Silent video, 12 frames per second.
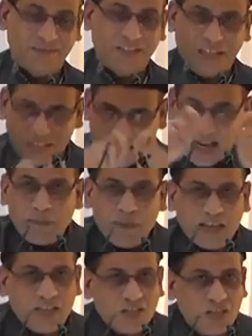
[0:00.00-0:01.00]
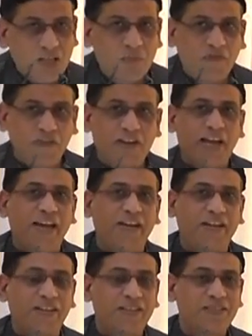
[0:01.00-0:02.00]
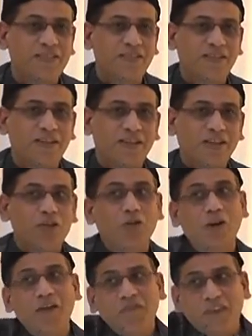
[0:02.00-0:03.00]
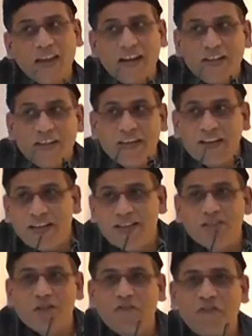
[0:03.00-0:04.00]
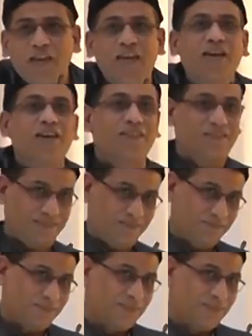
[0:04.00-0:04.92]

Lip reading: in Islamic scheme of inheritance, you have categories of heirs.